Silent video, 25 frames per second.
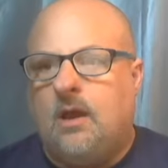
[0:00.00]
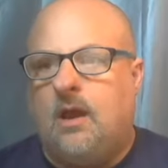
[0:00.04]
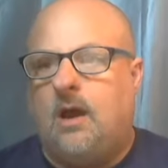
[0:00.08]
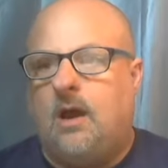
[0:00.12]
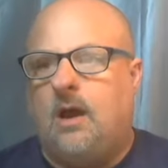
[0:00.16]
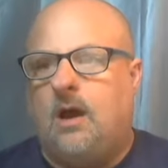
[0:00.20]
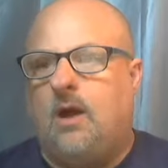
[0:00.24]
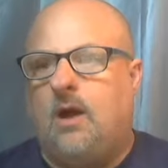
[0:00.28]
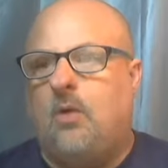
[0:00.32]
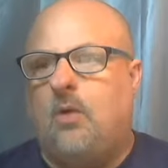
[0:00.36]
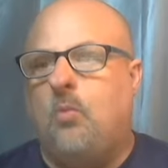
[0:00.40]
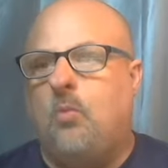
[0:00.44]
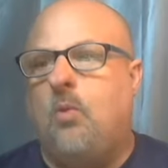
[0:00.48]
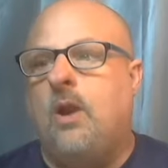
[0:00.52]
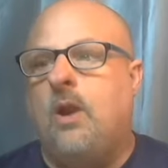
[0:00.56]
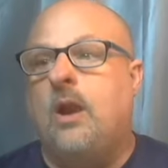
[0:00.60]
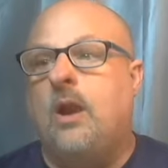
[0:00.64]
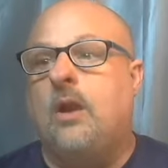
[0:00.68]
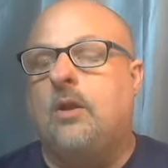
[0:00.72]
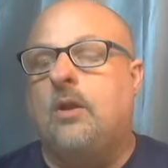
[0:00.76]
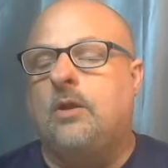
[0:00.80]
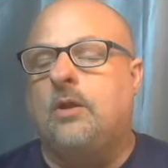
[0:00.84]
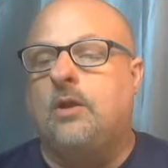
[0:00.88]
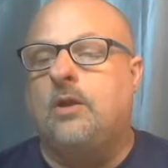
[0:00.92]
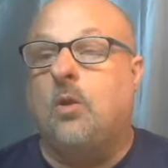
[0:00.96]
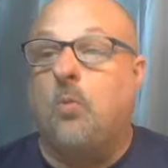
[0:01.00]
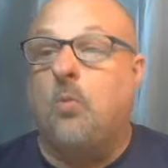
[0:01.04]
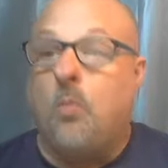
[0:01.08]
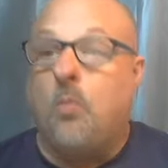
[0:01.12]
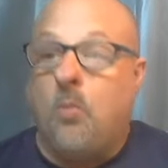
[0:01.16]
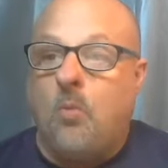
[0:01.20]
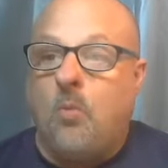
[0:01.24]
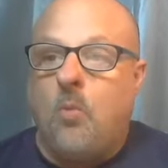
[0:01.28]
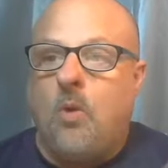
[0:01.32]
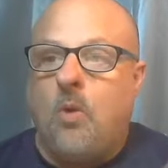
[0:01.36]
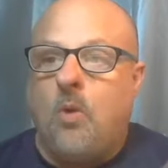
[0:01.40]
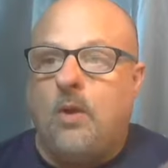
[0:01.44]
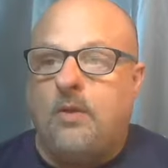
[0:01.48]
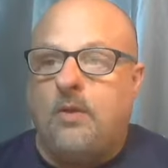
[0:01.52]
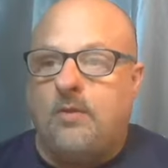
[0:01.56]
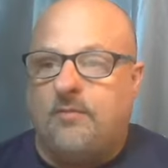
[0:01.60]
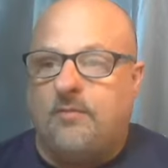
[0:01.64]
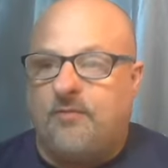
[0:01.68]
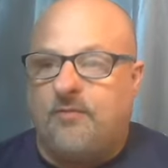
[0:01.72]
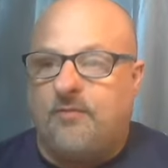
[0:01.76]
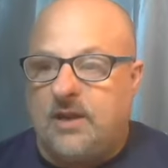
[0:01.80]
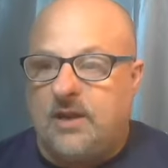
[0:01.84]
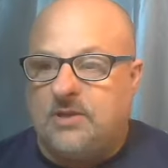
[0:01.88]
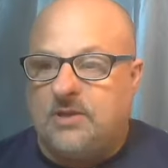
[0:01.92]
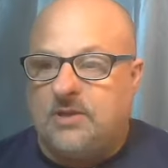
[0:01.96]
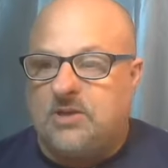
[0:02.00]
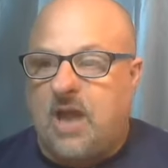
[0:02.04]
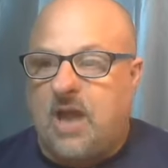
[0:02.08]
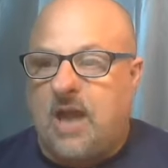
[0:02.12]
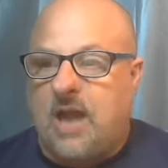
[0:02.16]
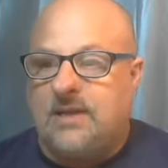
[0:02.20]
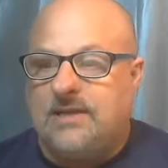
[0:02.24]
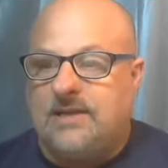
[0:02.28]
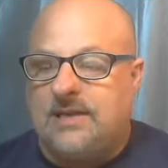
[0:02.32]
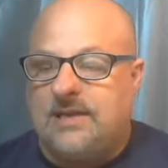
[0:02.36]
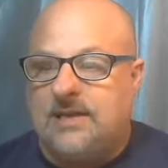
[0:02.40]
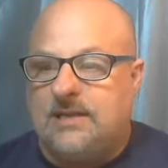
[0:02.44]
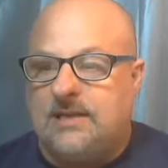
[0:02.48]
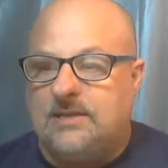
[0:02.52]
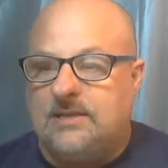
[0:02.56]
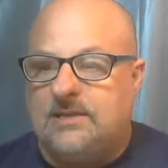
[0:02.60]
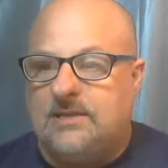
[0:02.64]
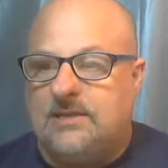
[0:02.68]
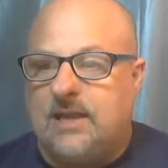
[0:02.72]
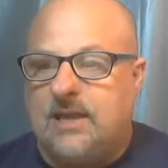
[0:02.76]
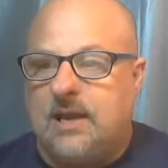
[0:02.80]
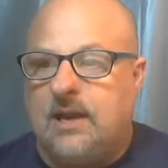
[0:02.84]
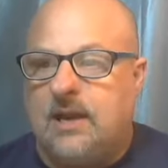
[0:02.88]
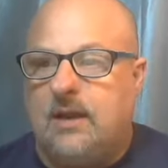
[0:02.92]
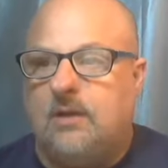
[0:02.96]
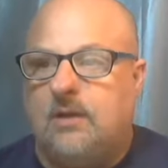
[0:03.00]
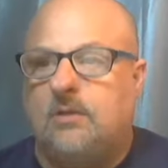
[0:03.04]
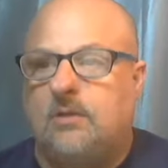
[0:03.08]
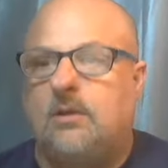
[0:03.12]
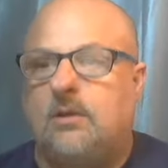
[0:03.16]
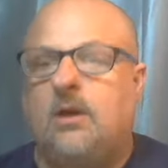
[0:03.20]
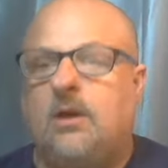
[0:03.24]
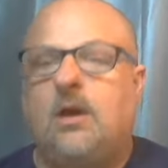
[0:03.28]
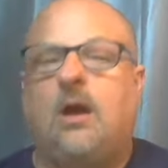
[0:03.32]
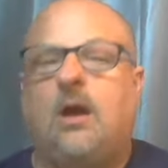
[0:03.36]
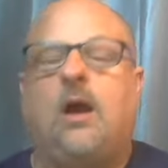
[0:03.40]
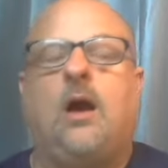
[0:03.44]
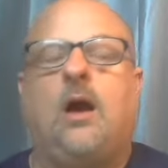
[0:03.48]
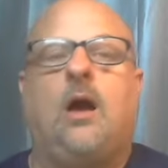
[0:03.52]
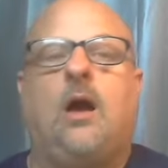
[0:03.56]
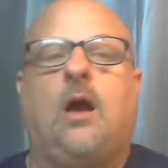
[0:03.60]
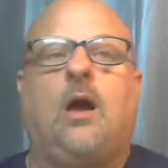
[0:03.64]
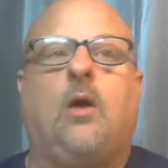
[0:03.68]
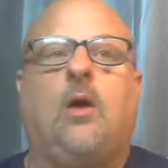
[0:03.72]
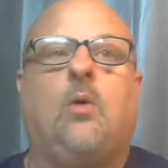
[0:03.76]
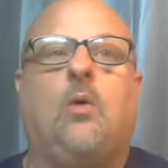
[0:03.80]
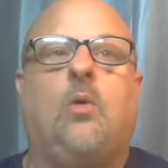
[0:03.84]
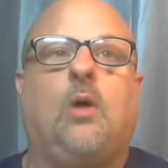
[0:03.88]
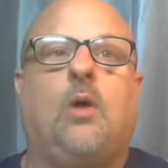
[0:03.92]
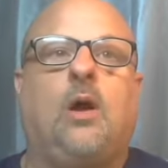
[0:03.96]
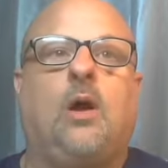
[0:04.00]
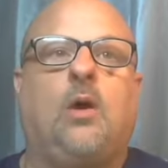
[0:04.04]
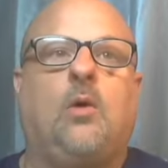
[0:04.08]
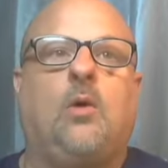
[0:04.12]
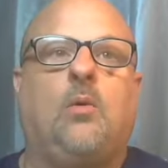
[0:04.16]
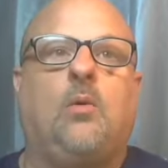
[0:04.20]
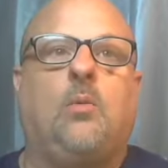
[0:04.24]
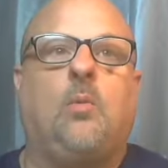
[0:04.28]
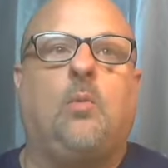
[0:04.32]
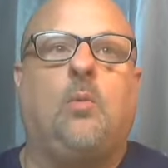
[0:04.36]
uh, where you know what are the fringe ideas there, uh, uh,